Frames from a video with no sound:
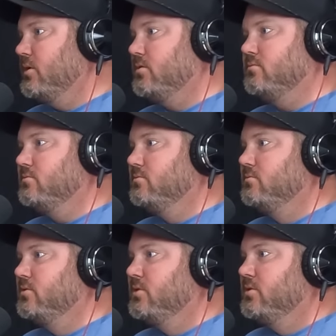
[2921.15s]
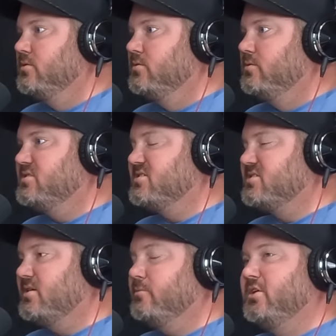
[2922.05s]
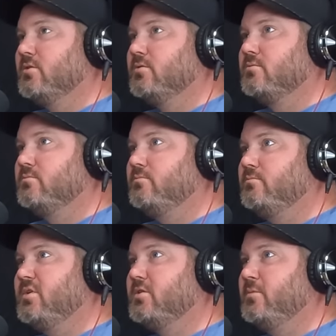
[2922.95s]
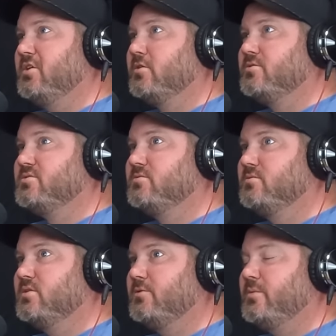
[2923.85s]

I don't... What's a centimeter? Millimeters? That